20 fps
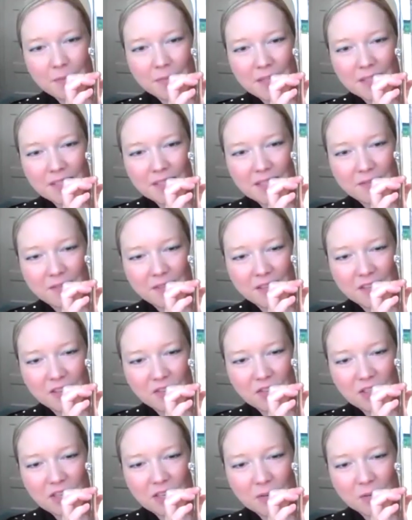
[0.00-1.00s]
That's that
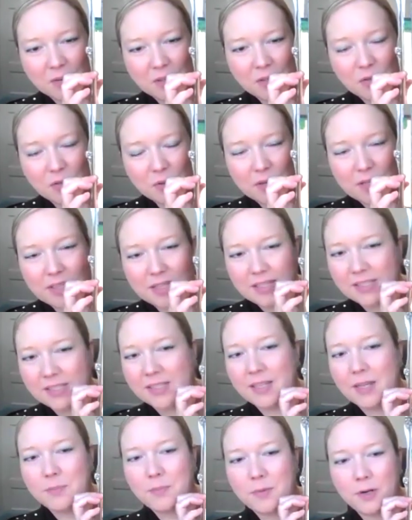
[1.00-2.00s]
finish, and I really enjoy it. That's
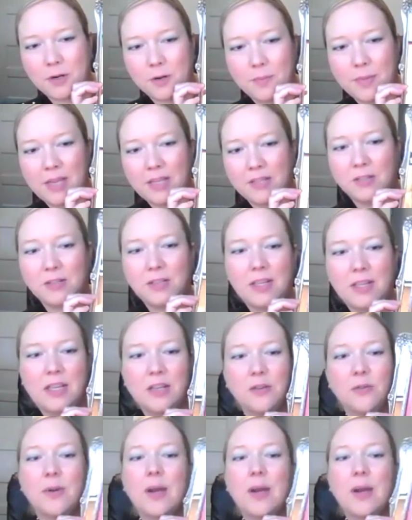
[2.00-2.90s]
up on our mantle like year